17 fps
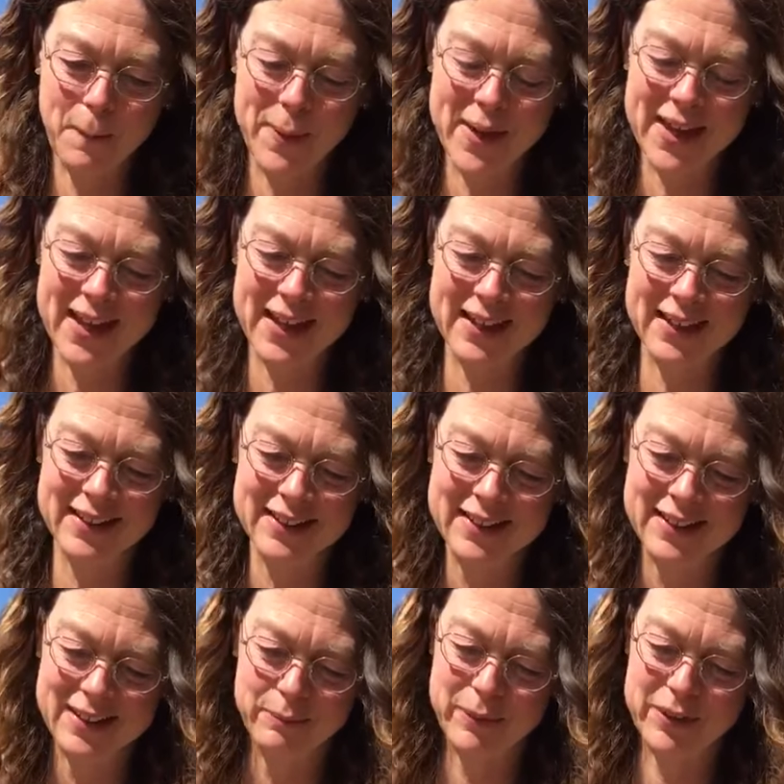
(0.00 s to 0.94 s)
pig?"
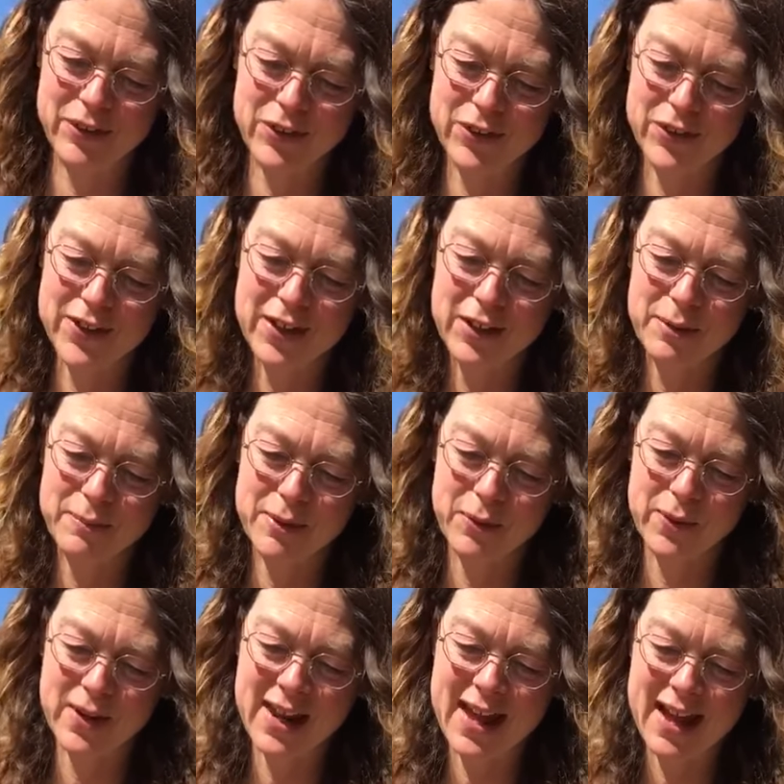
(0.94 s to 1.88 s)
Mr. Zuckerman
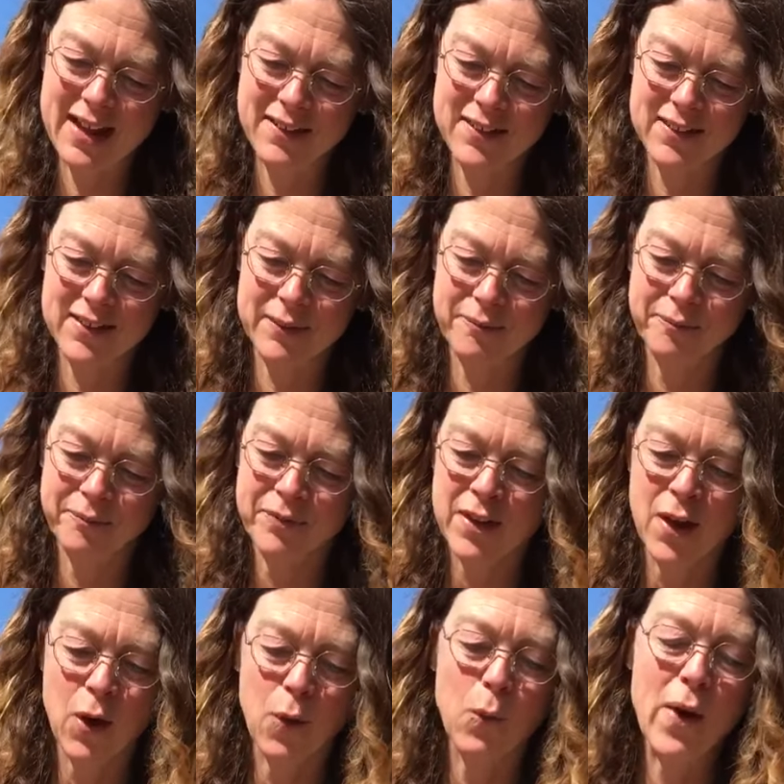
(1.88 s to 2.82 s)
would ask.
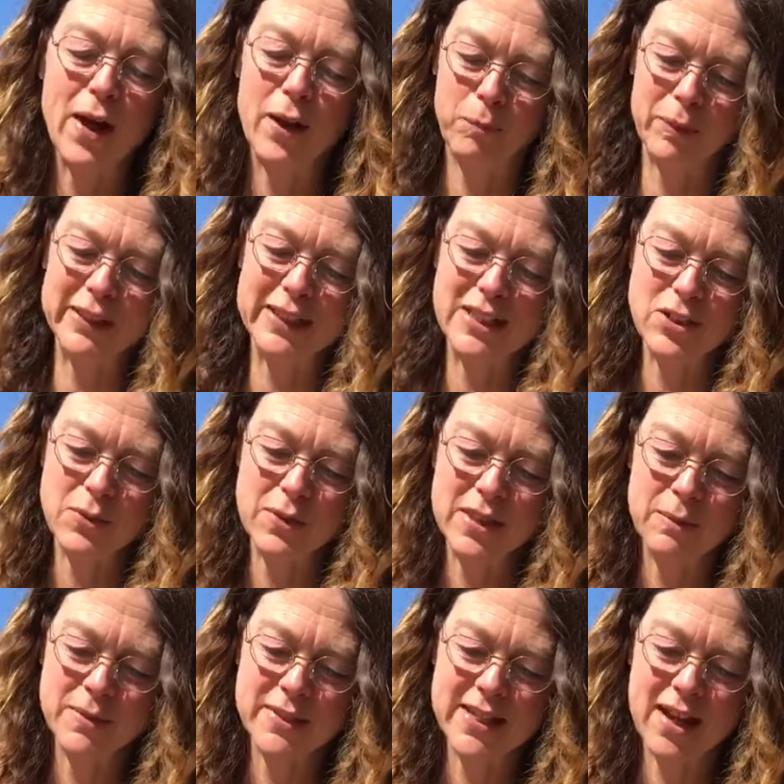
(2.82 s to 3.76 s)
Well pleased with
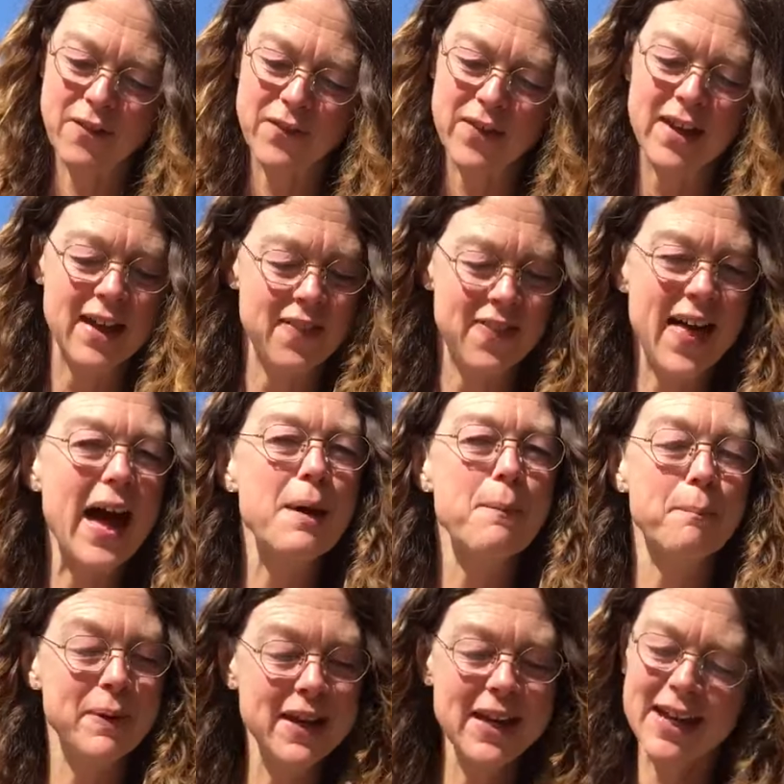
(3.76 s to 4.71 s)
himself, "That
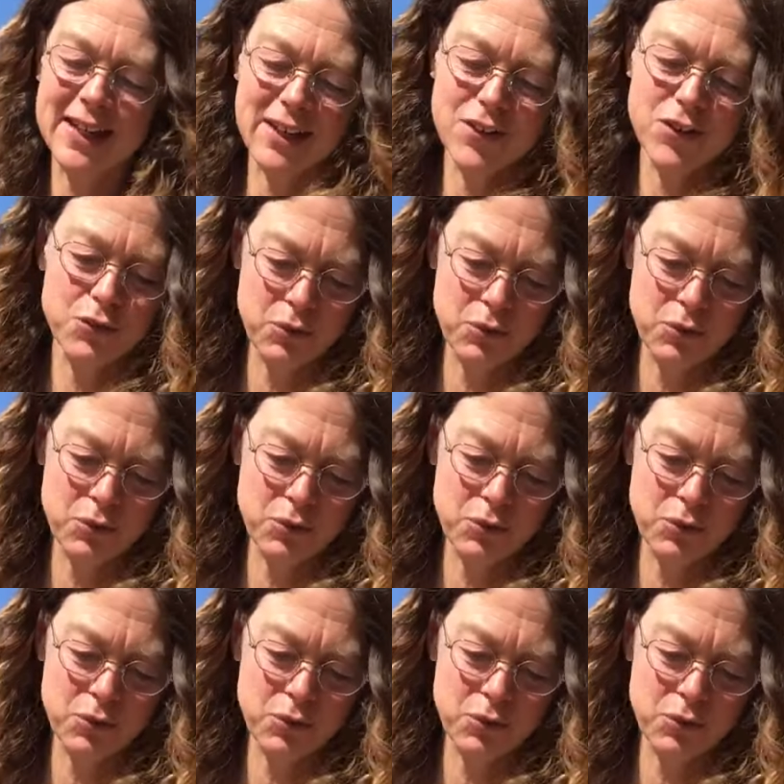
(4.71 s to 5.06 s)
pig is